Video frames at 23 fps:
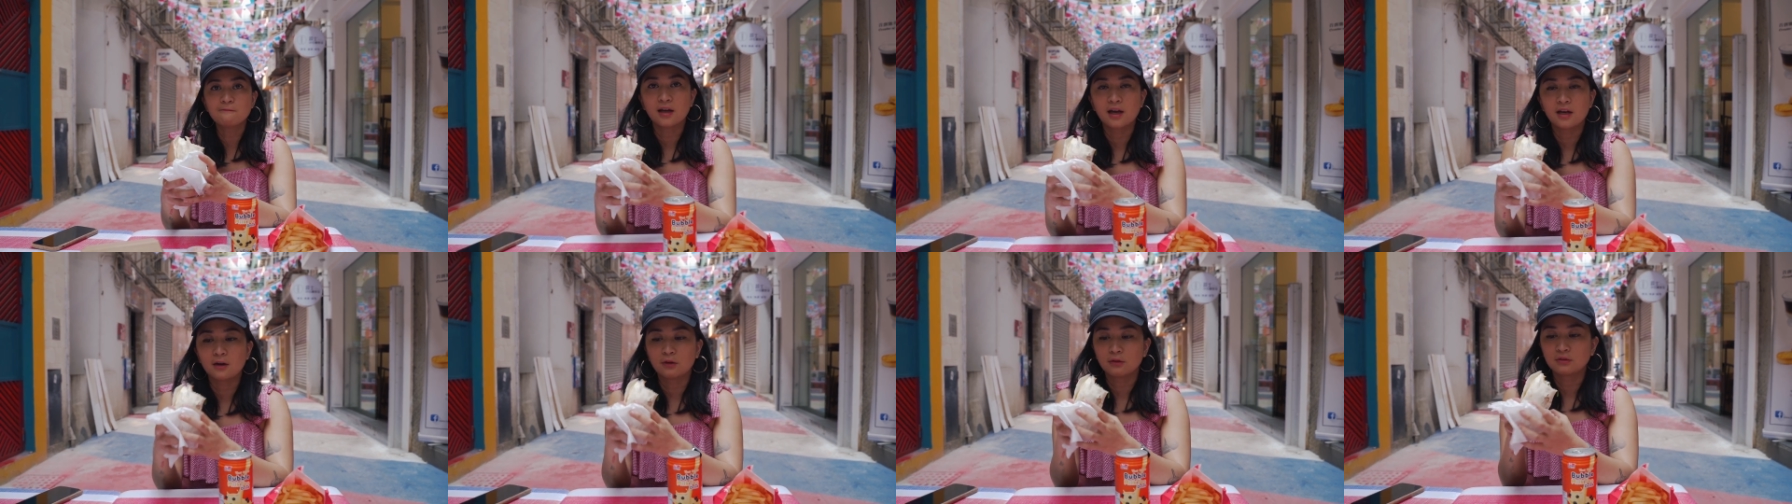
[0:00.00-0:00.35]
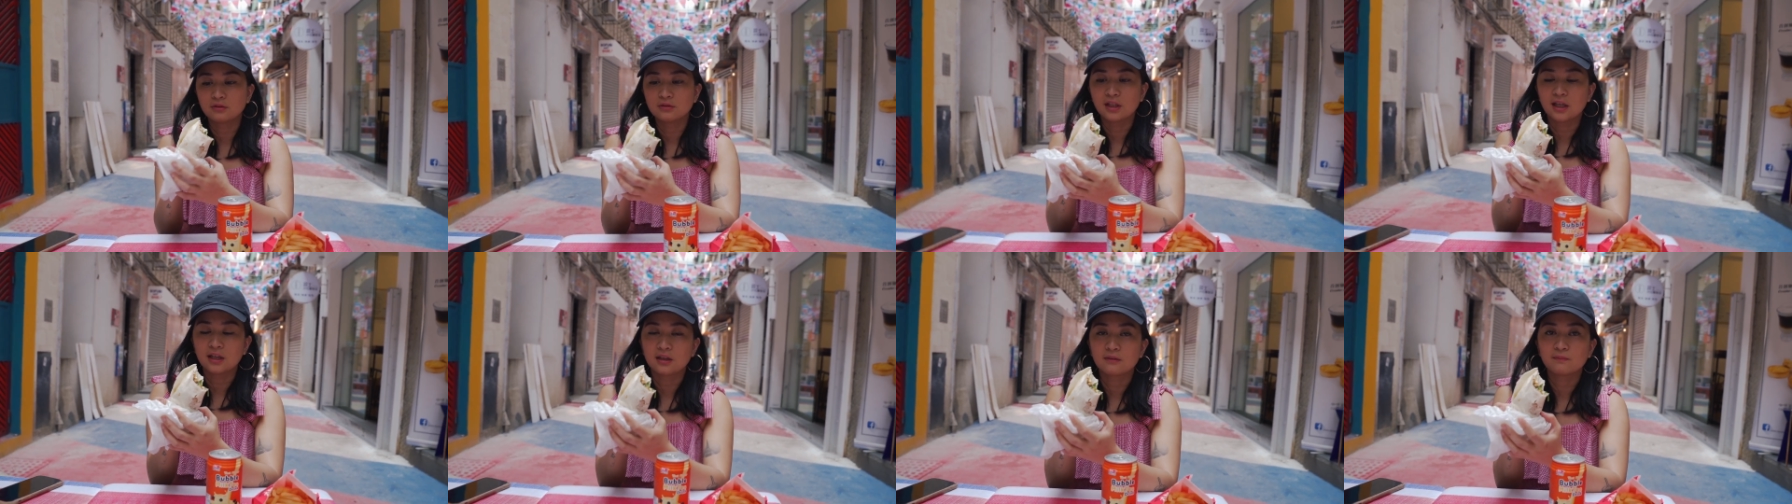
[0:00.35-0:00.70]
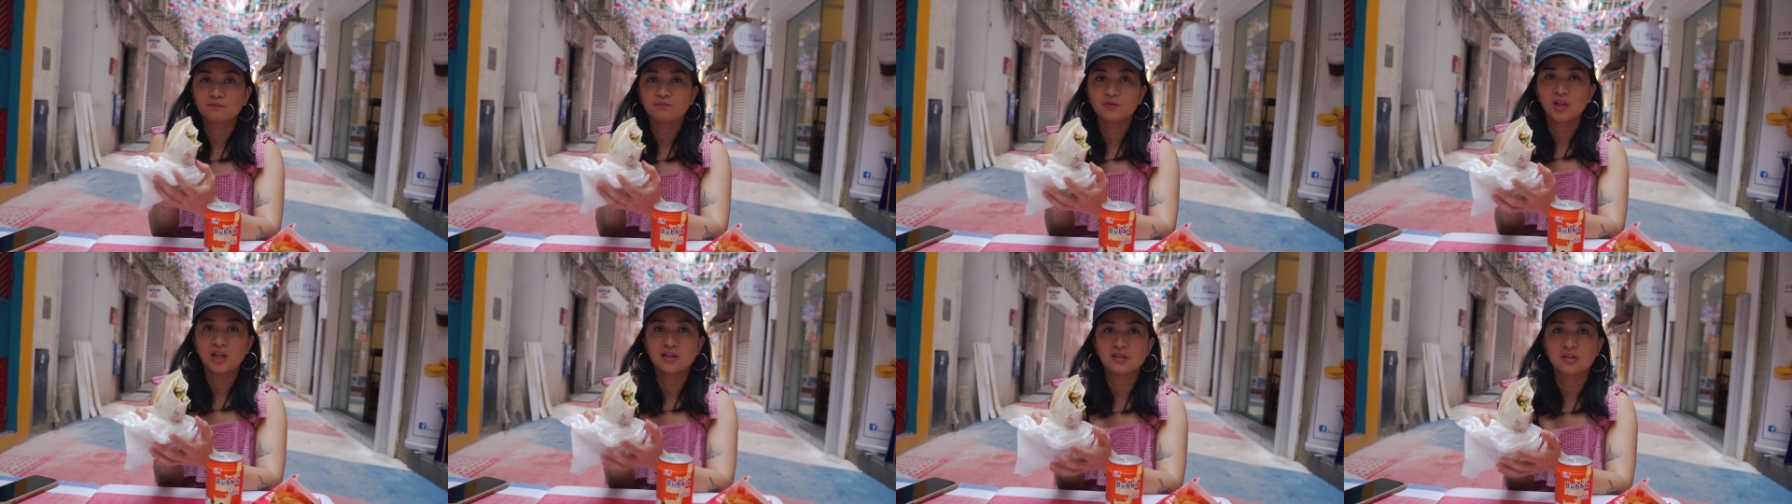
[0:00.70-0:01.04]
I don't like
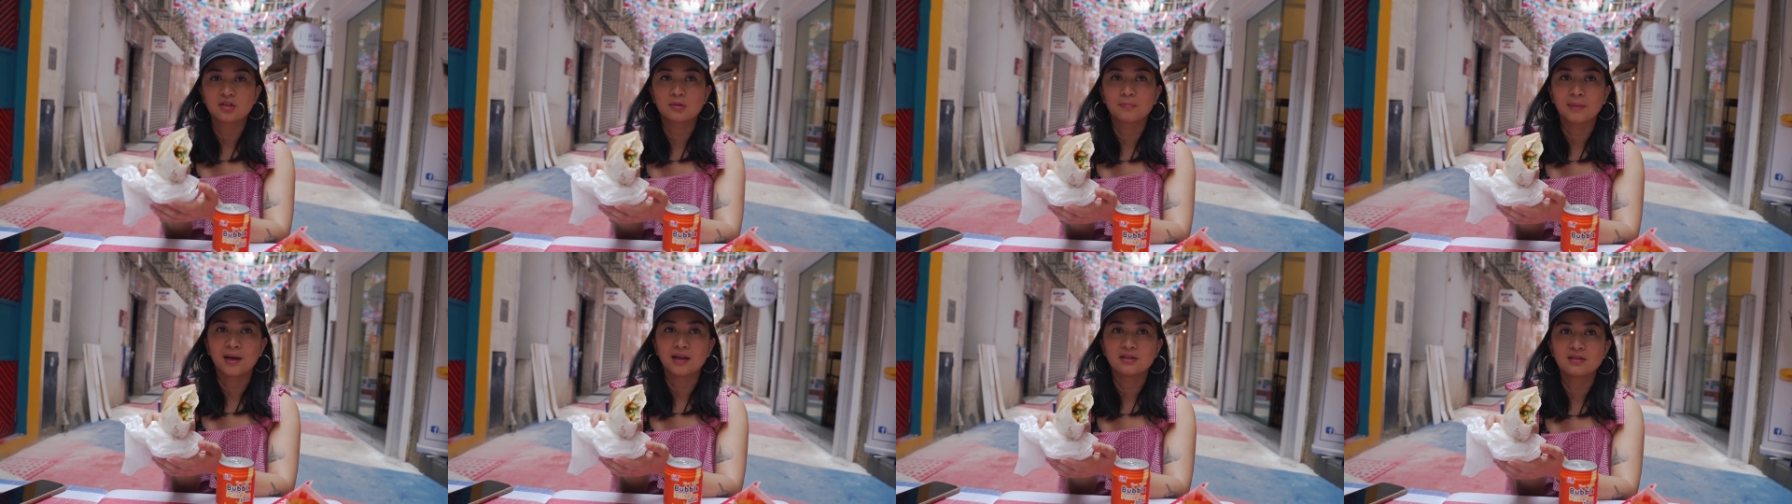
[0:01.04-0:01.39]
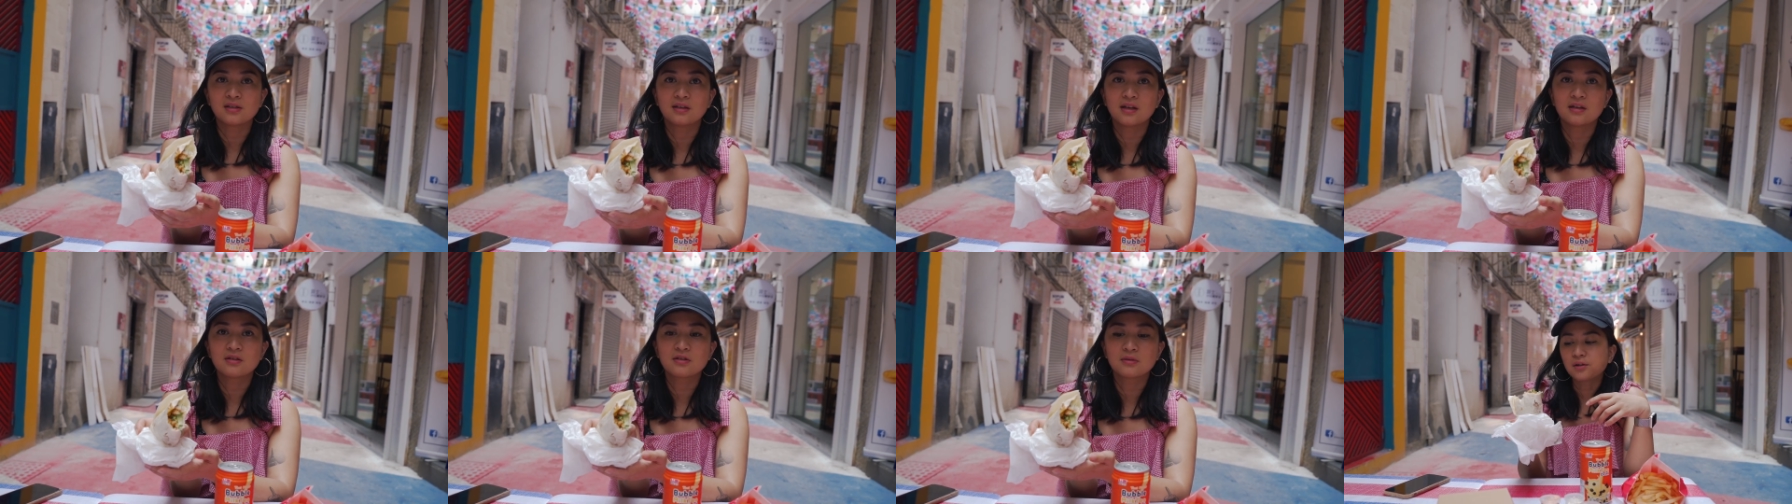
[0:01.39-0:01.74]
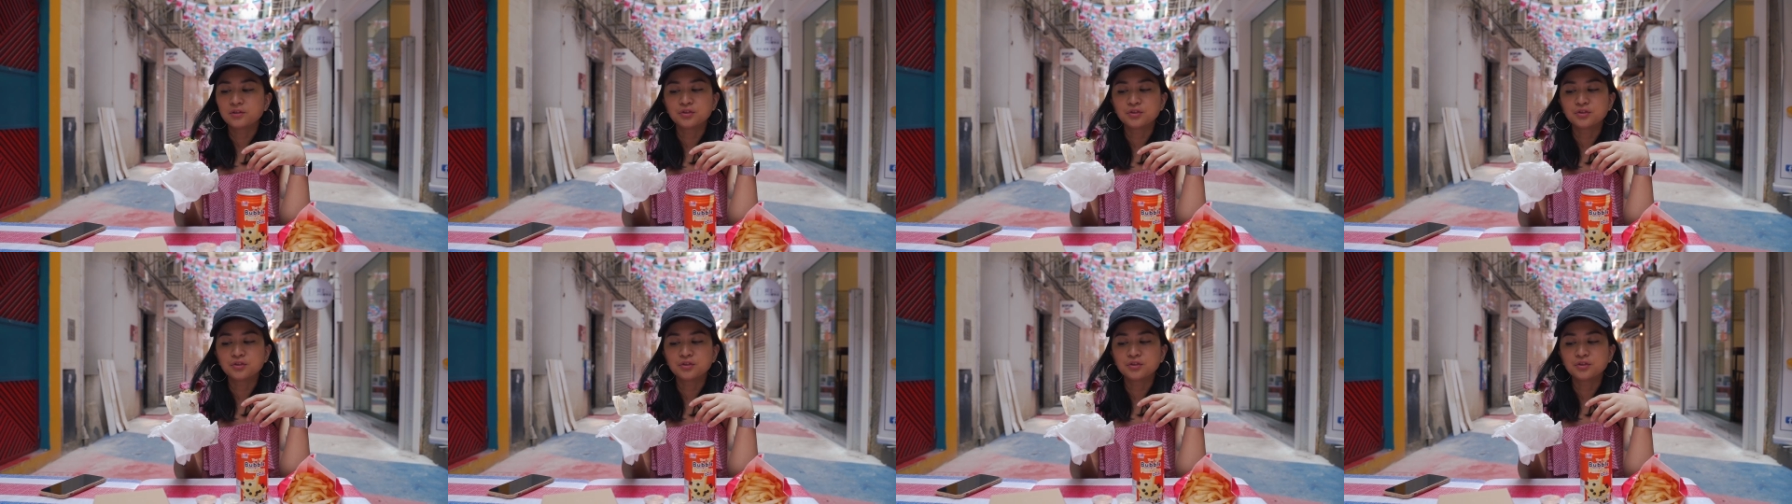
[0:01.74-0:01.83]
taste the spiciness.